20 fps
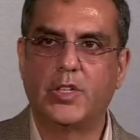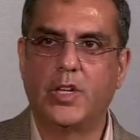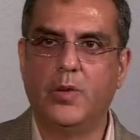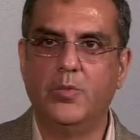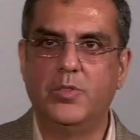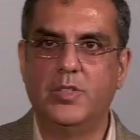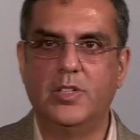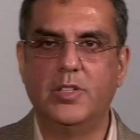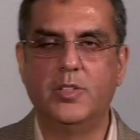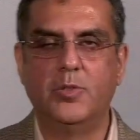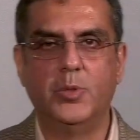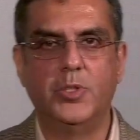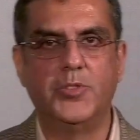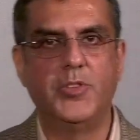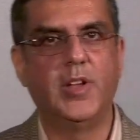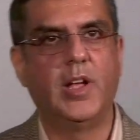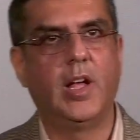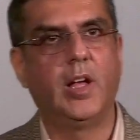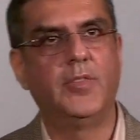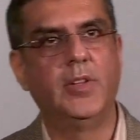counter which
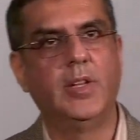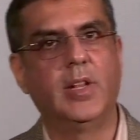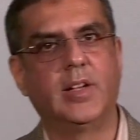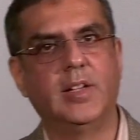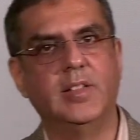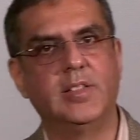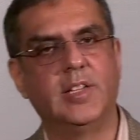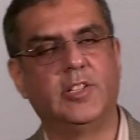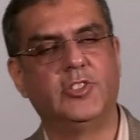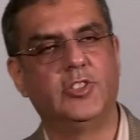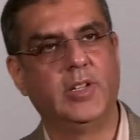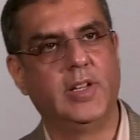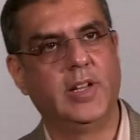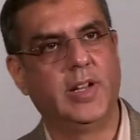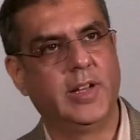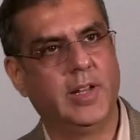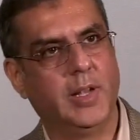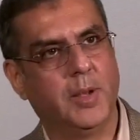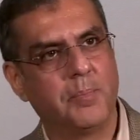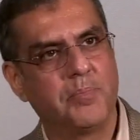we have in a concession
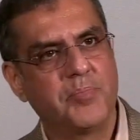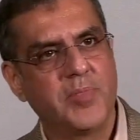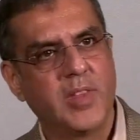area.